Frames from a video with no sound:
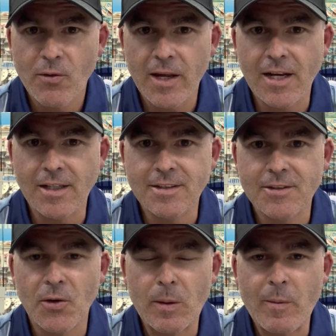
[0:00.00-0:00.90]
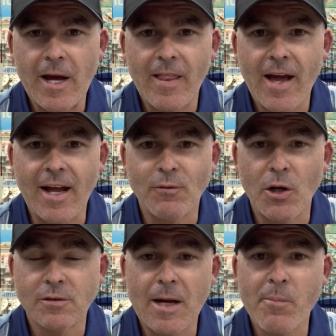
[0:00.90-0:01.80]
Getting excited about that.
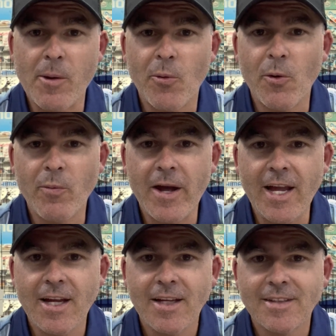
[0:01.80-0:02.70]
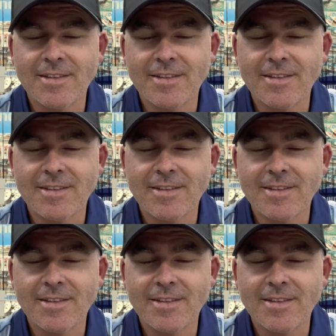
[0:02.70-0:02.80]
Well, some people would be.